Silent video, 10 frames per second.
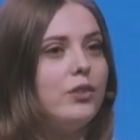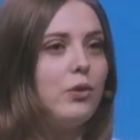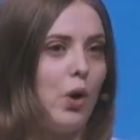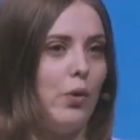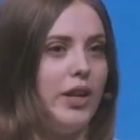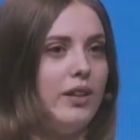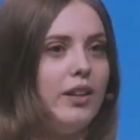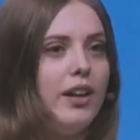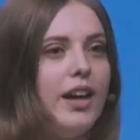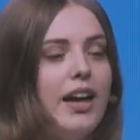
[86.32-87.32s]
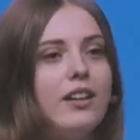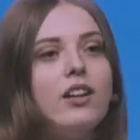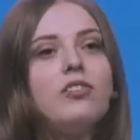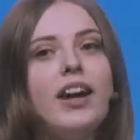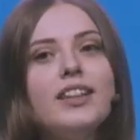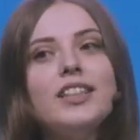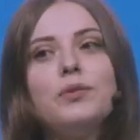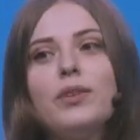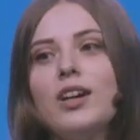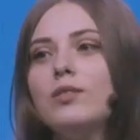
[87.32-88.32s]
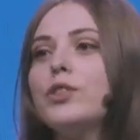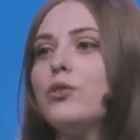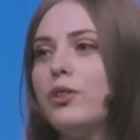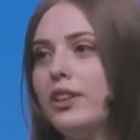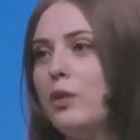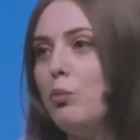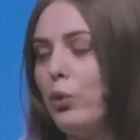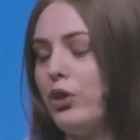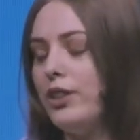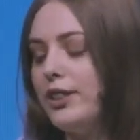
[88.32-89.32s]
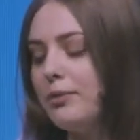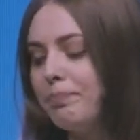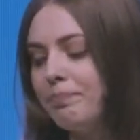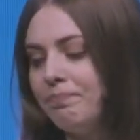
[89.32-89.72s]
is growing, and correctness becomes really important.